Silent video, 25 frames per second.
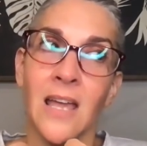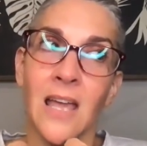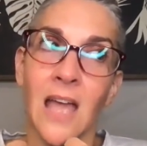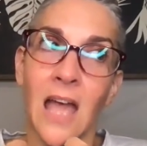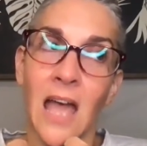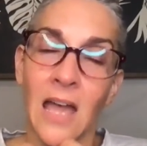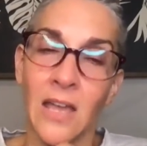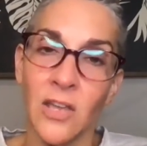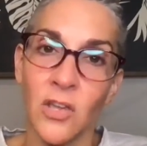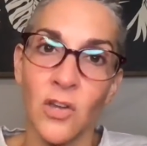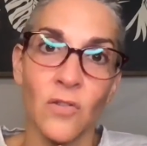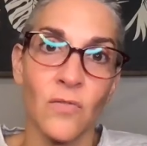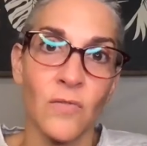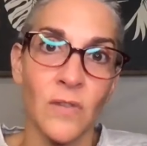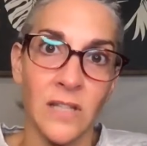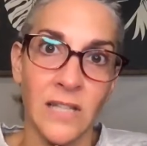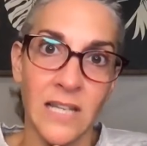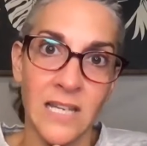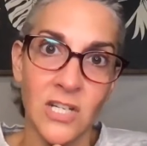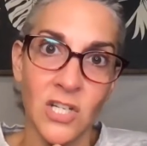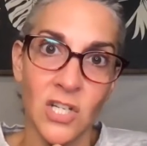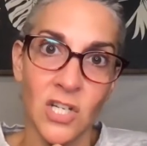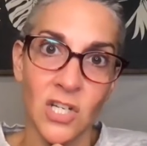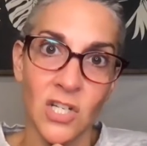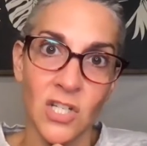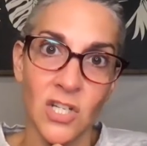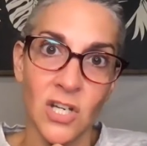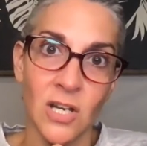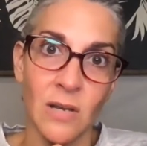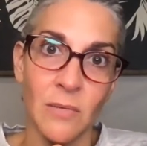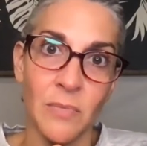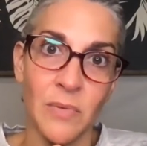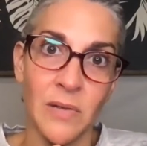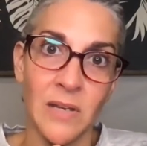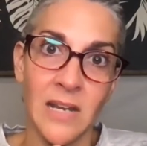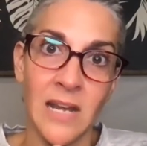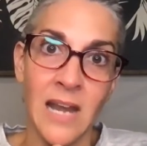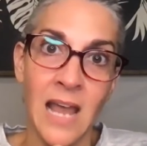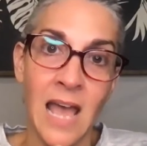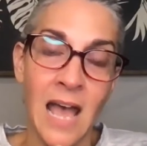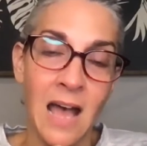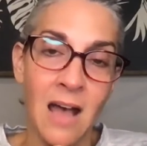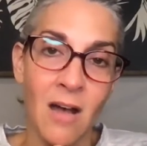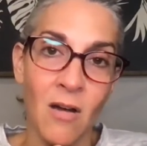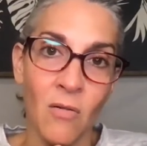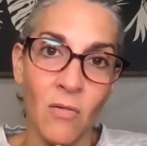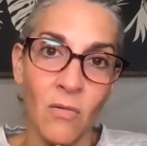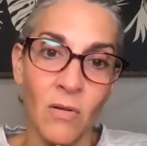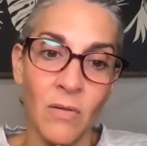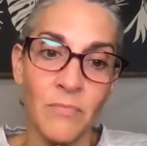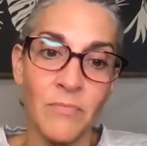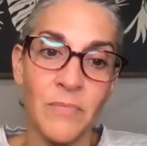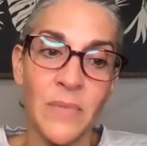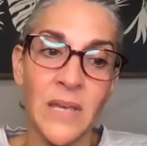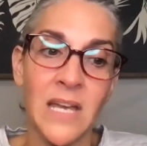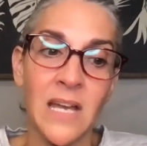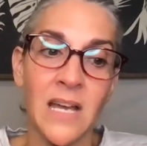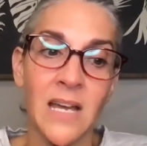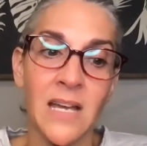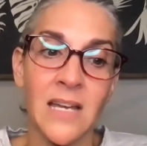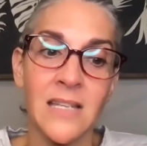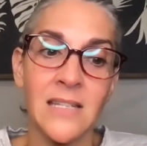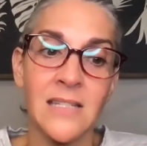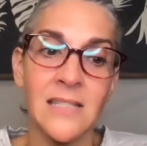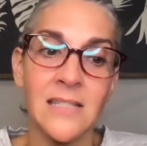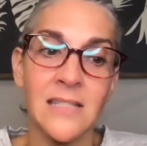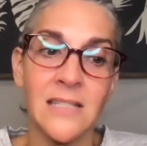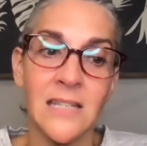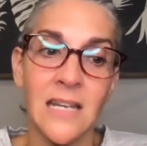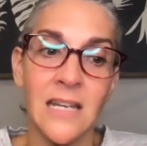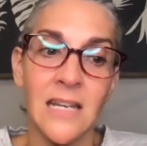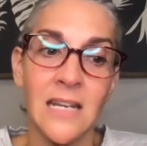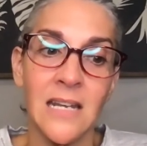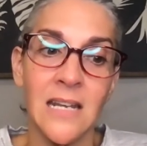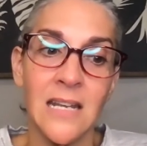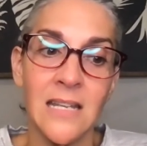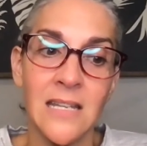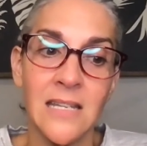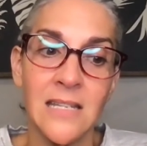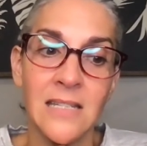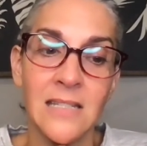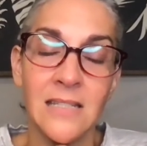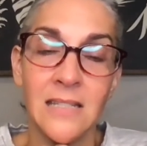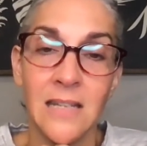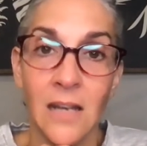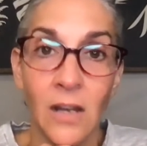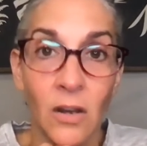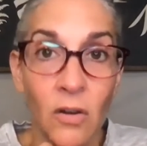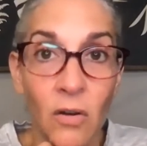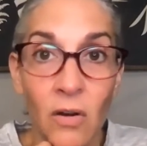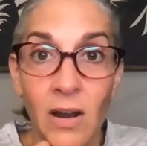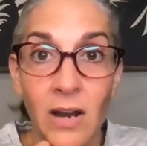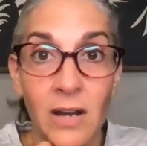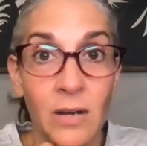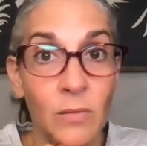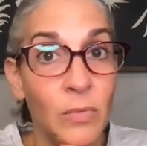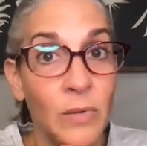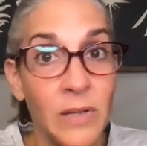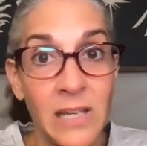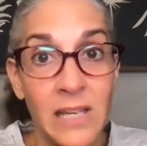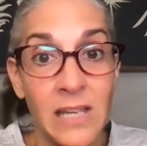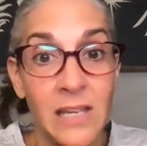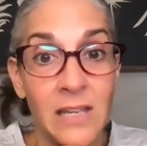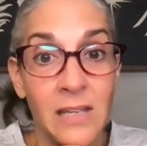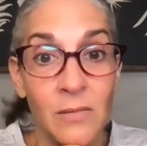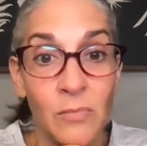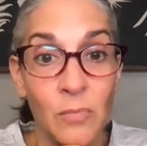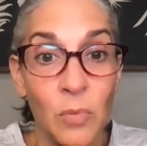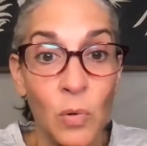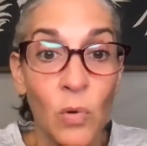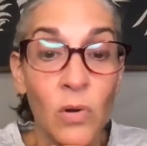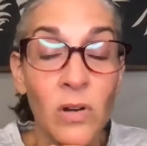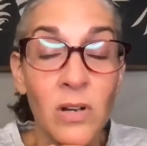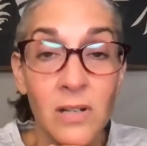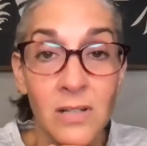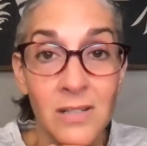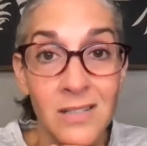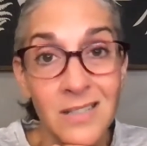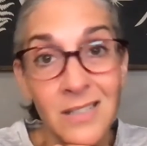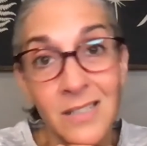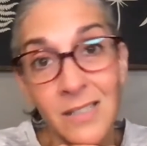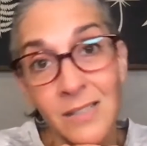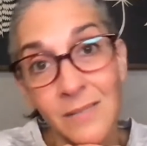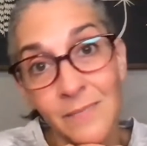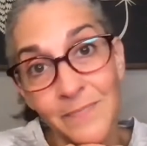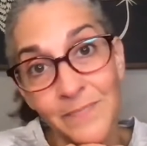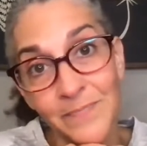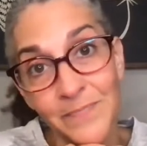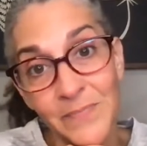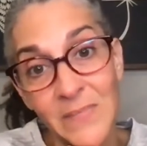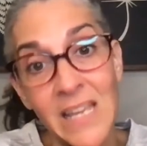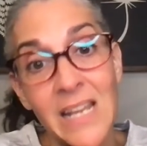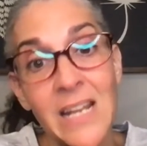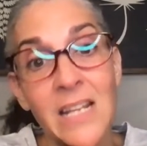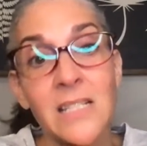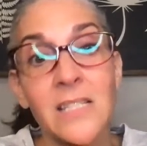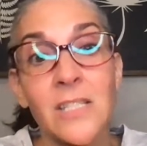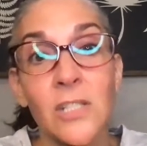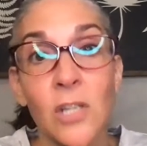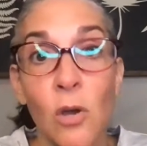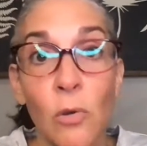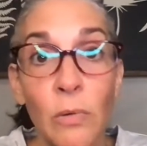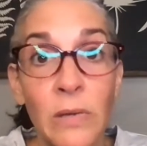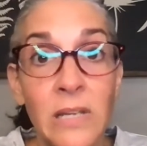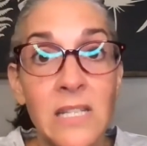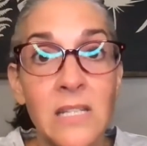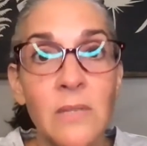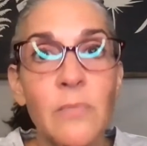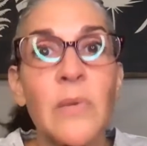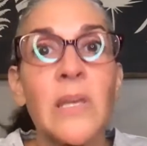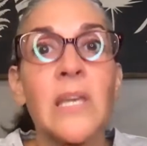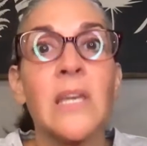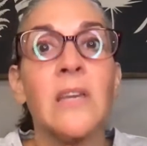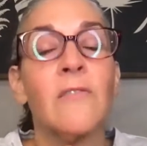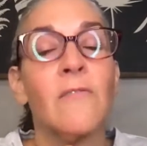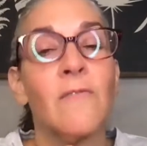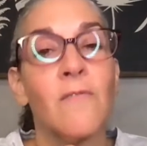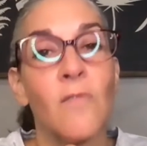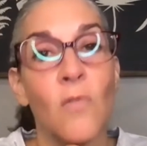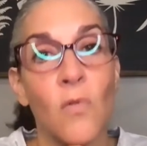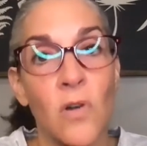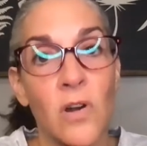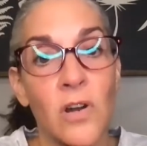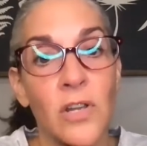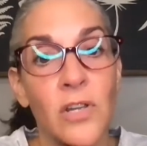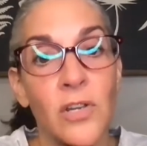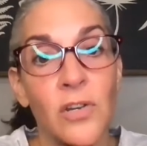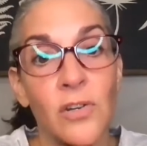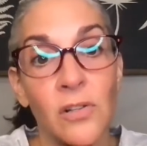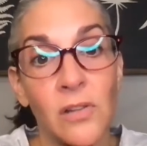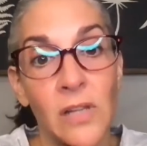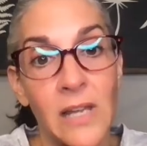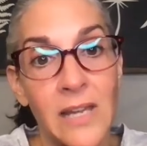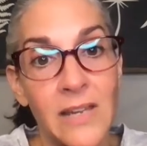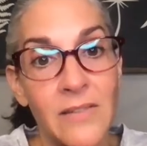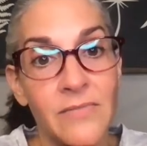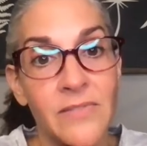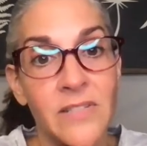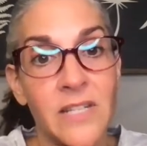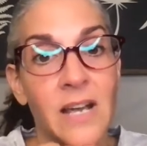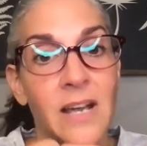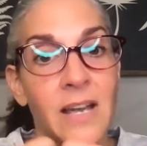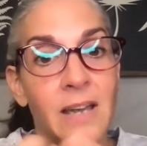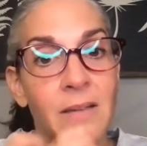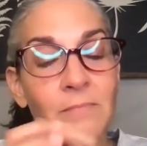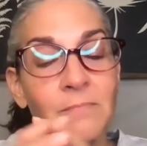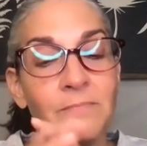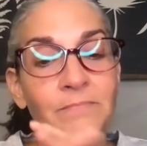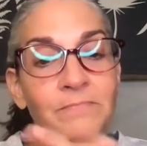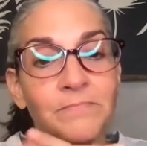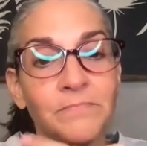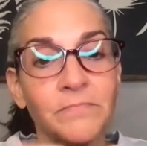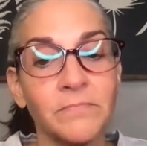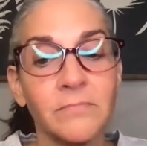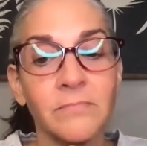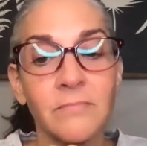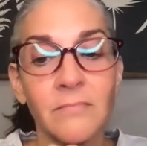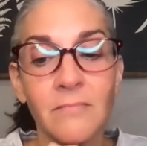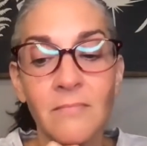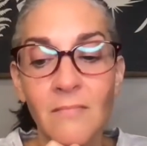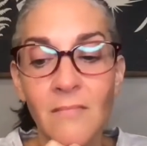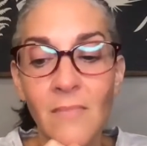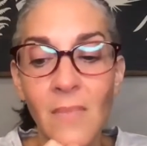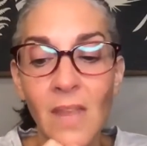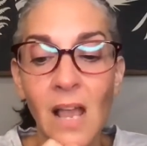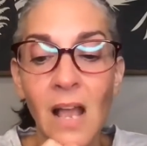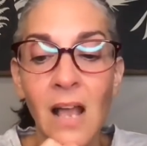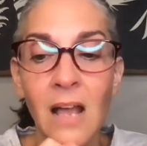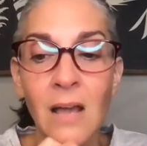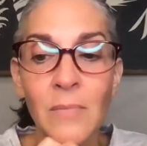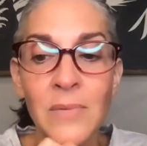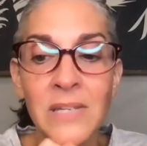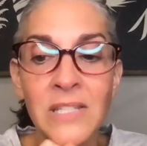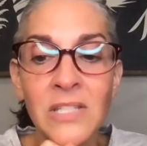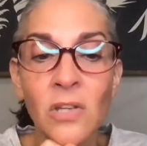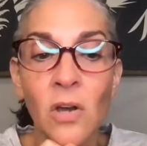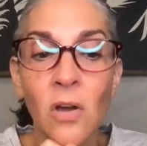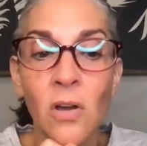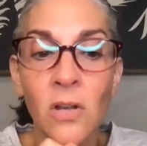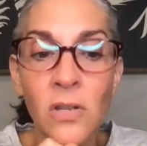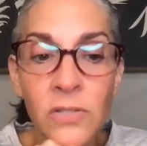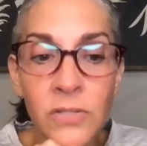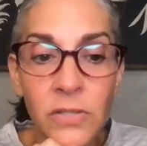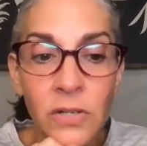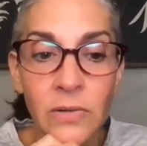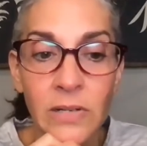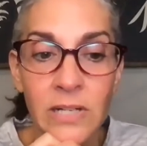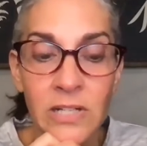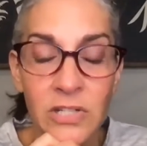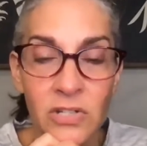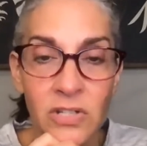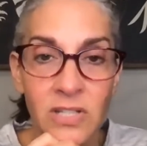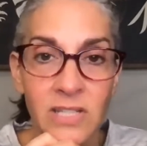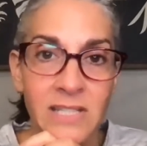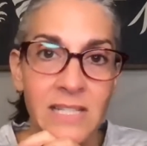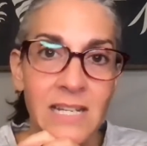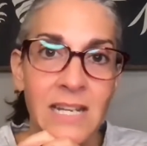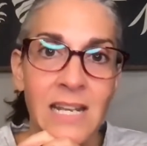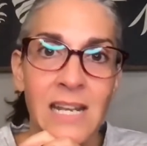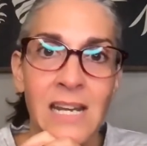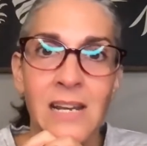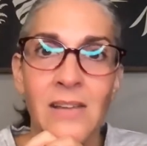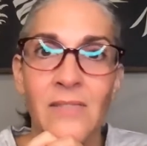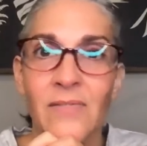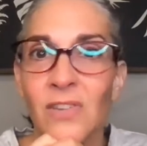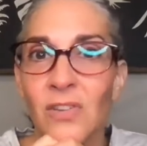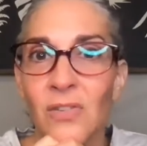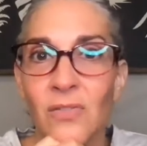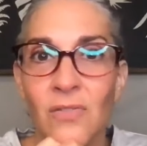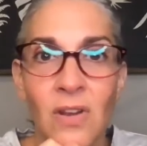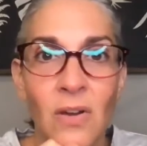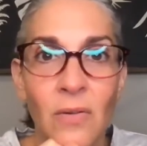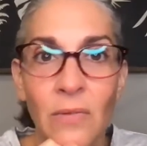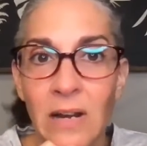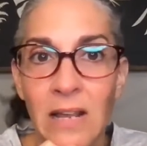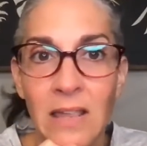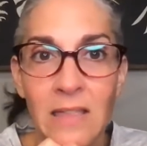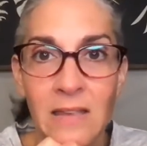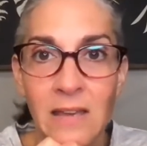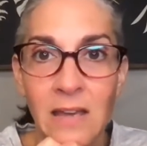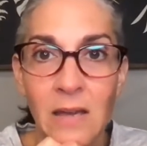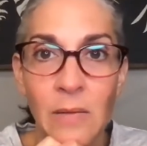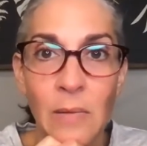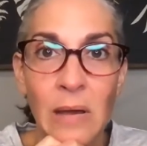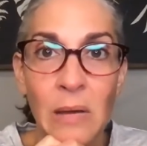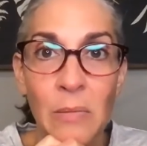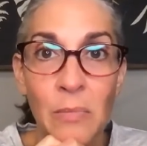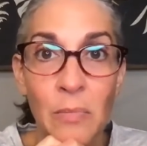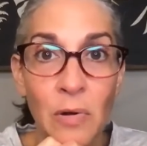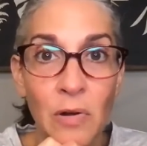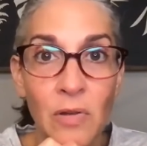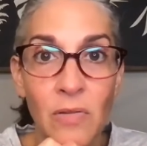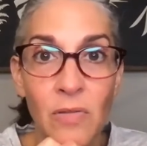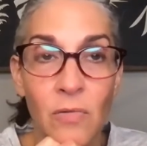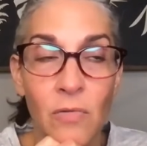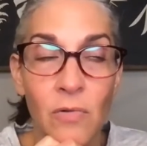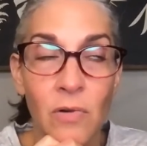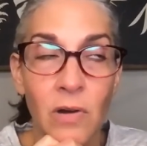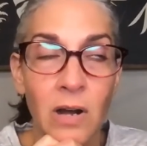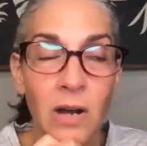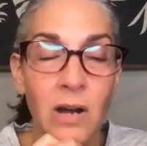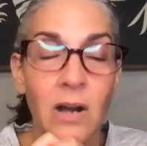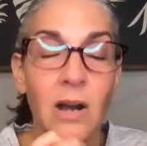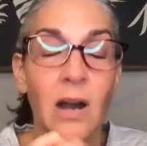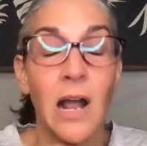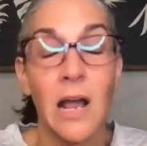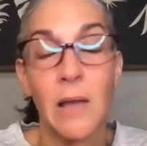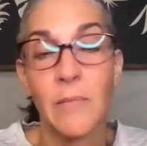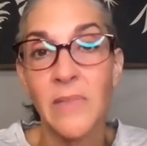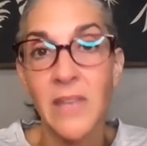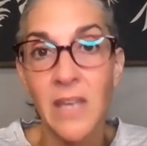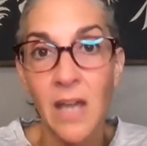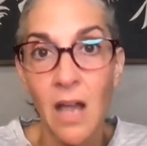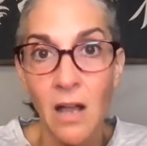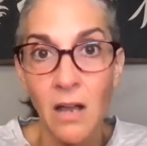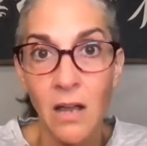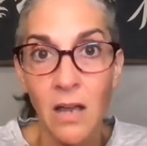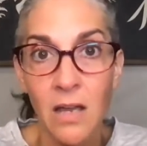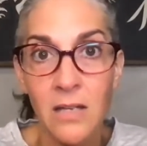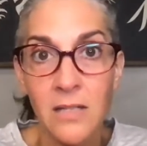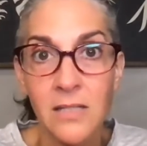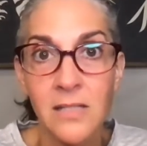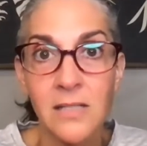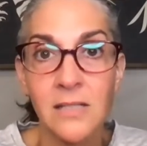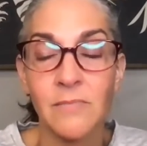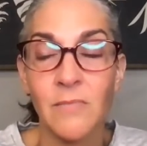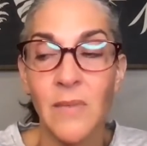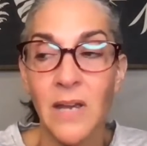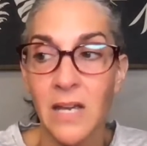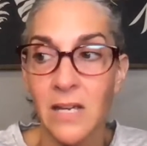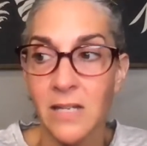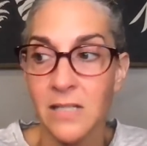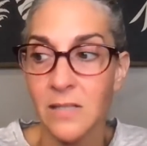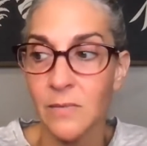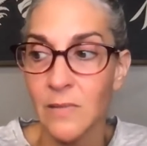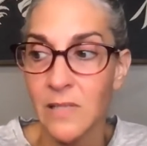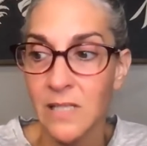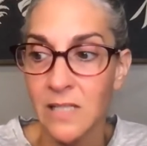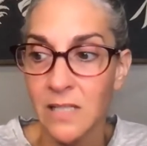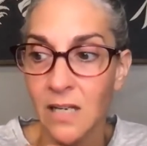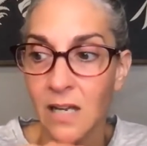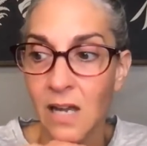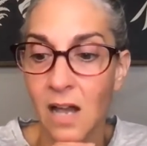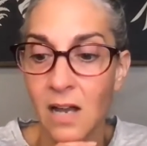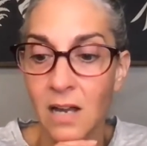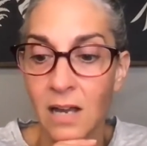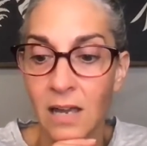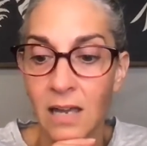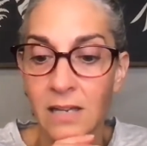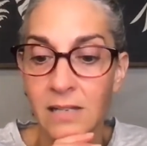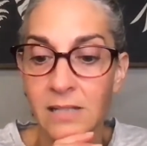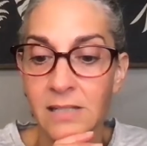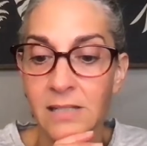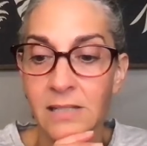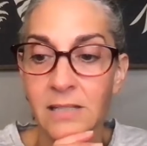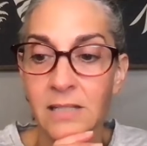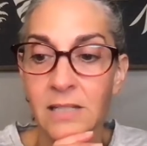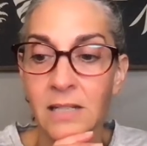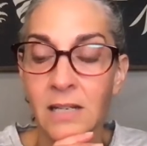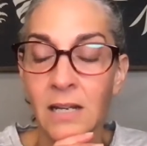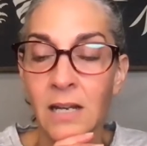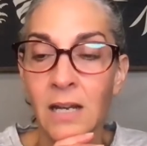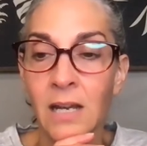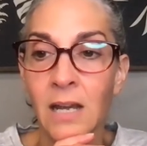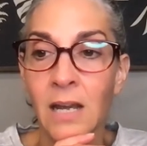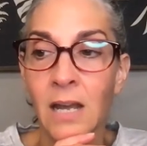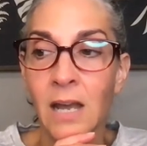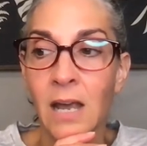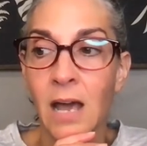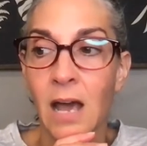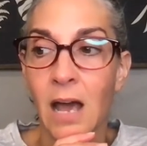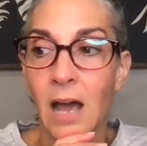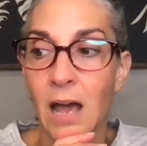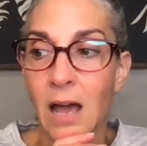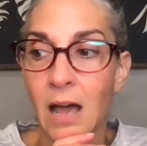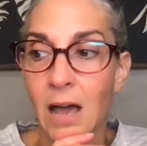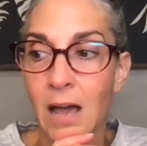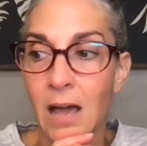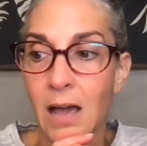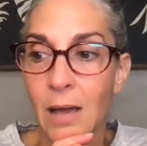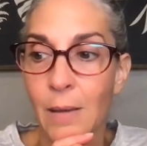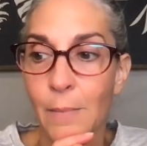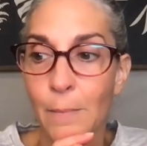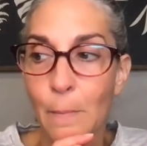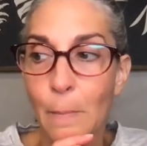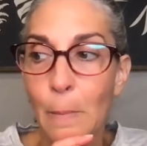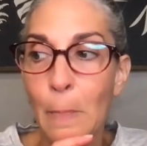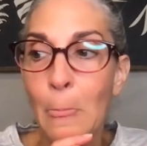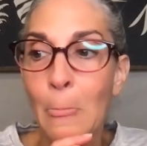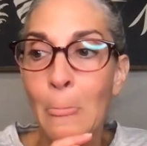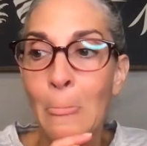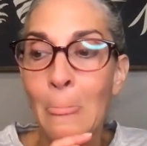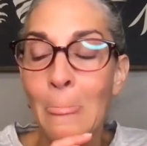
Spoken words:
at your relationship now, because it is incredibly important and it's going to be for your lifetime. It's also interesting if you know anything about birth order. I'm the youngest. My husband's the youngest. And